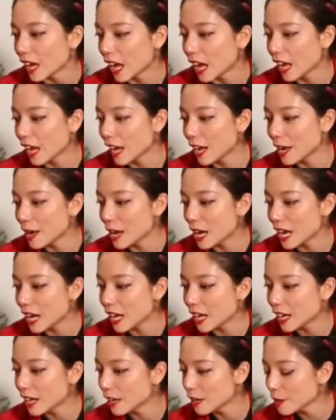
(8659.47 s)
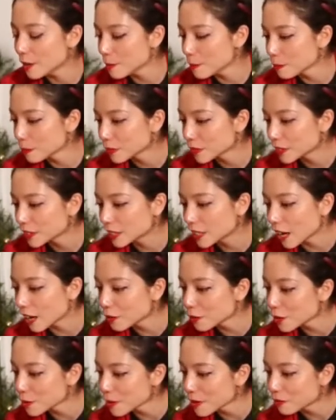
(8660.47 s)
Got an
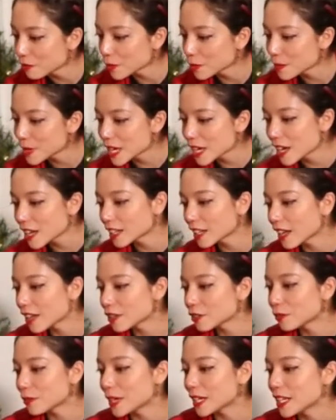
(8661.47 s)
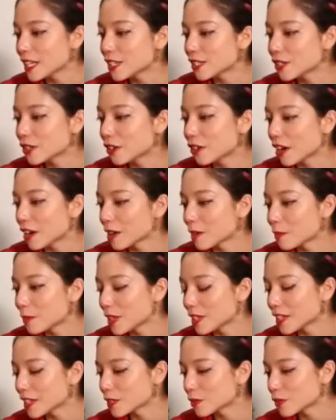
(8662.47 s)
ornament for me and a calendar for my niece. You're great
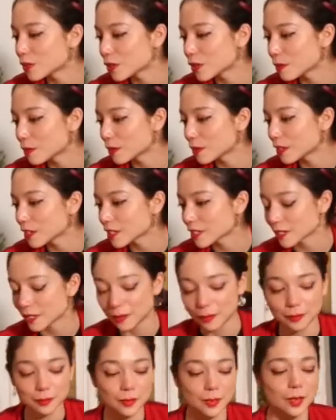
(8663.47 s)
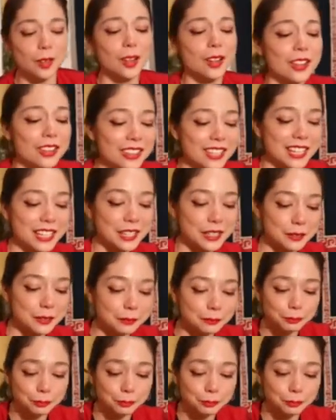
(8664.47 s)
company. Thanks for streaming with us. Oh, thank you.